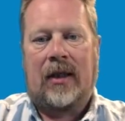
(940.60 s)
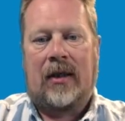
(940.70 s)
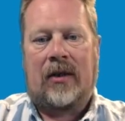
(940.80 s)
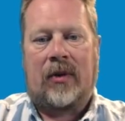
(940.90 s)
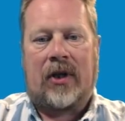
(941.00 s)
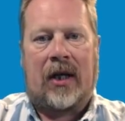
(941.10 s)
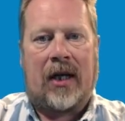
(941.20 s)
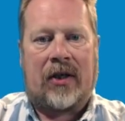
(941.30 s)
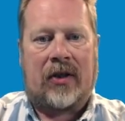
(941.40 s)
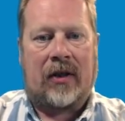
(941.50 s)
We say
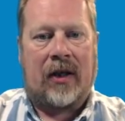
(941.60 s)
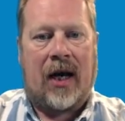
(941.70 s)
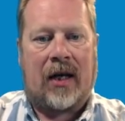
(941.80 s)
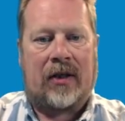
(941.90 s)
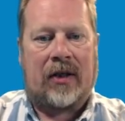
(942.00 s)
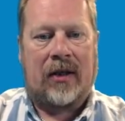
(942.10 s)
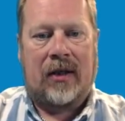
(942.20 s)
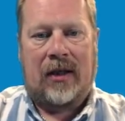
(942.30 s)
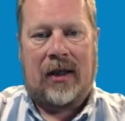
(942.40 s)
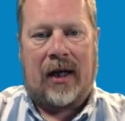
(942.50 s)
yes to that.
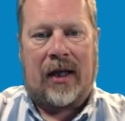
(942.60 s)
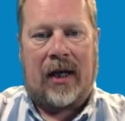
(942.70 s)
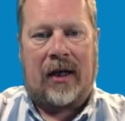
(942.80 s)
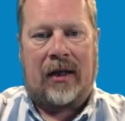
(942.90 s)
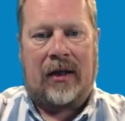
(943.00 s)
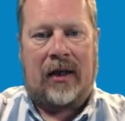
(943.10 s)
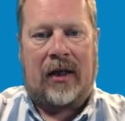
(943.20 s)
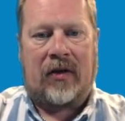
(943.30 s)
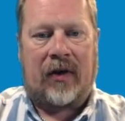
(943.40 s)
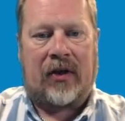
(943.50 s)
And then
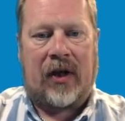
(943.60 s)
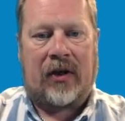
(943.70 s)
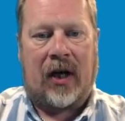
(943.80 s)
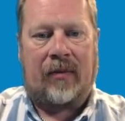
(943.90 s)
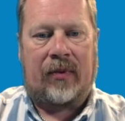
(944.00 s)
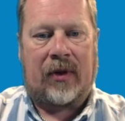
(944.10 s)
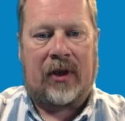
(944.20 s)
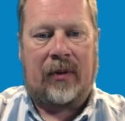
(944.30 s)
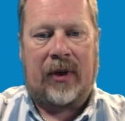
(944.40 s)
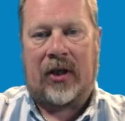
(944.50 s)
Easify setup is
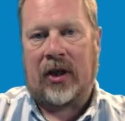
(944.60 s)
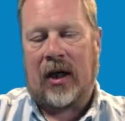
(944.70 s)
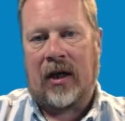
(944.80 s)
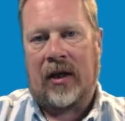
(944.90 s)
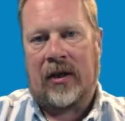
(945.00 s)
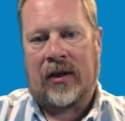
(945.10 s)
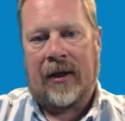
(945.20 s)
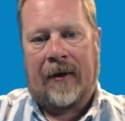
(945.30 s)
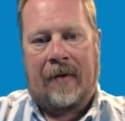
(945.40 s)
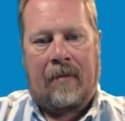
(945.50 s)
going to initialize
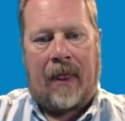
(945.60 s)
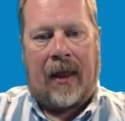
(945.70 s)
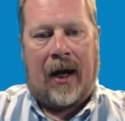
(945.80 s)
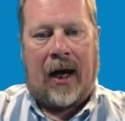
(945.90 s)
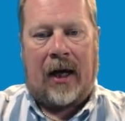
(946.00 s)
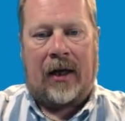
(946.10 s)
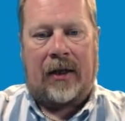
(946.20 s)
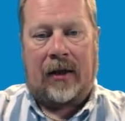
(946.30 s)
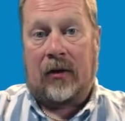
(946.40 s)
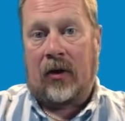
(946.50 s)
and
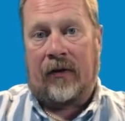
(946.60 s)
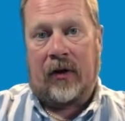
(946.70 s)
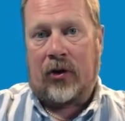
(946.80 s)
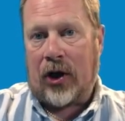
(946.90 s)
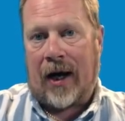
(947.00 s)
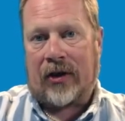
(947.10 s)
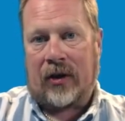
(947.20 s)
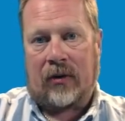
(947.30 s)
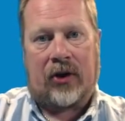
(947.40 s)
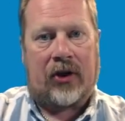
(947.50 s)
it'll do a few checks.
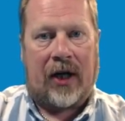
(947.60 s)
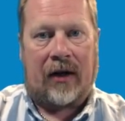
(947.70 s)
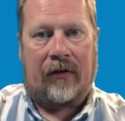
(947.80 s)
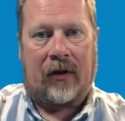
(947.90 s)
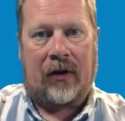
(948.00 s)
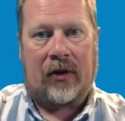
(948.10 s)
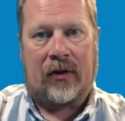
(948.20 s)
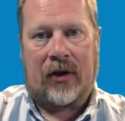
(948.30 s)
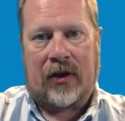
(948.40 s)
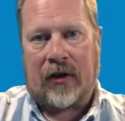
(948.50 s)
It'll just check a few things on
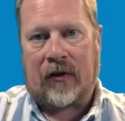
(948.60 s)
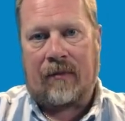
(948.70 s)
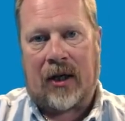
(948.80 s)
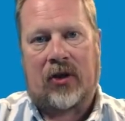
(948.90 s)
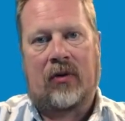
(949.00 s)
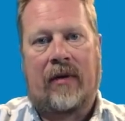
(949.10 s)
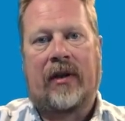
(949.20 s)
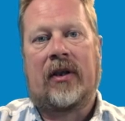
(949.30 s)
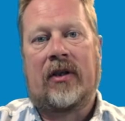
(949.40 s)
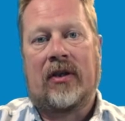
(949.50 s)
your system, make sure
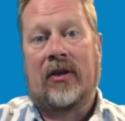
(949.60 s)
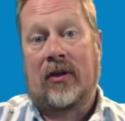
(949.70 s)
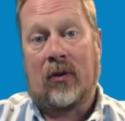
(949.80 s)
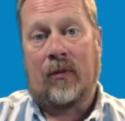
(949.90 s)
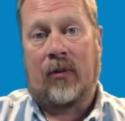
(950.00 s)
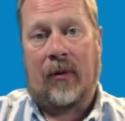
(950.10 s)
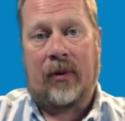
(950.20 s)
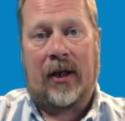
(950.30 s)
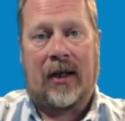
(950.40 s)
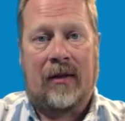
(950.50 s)
everything's installed
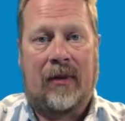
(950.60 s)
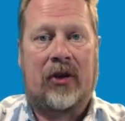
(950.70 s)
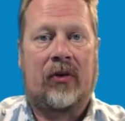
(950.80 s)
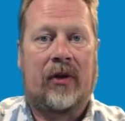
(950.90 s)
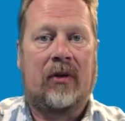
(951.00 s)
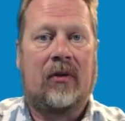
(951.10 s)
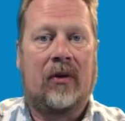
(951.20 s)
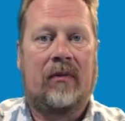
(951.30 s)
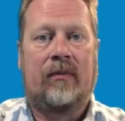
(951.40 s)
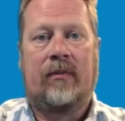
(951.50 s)
properly, make sure you've got all
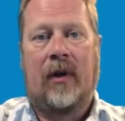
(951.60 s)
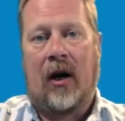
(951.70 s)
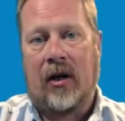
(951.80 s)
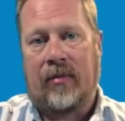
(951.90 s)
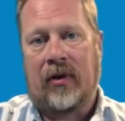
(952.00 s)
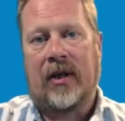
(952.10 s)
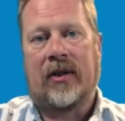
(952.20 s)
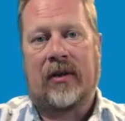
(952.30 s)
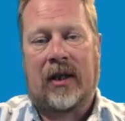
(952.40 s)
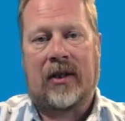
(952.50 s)
the libraries
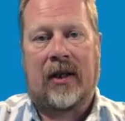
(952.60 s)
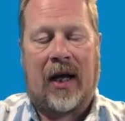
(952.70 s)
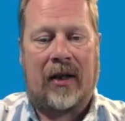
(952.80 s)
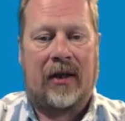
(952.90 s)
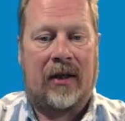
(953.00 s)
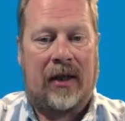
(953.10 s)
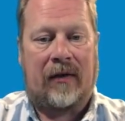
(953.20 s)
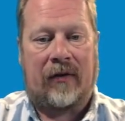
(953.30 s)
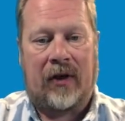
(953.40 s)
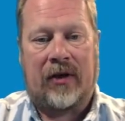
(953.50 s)
and things like that you need
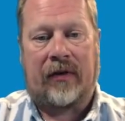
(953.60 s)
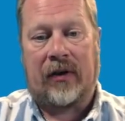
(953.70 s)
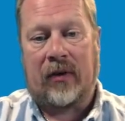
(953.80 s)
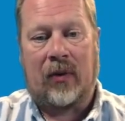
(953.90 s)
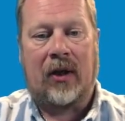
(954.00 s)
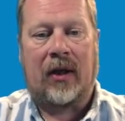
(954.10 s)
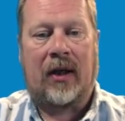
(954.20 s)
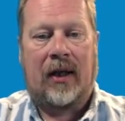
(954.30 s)
for Easify to work.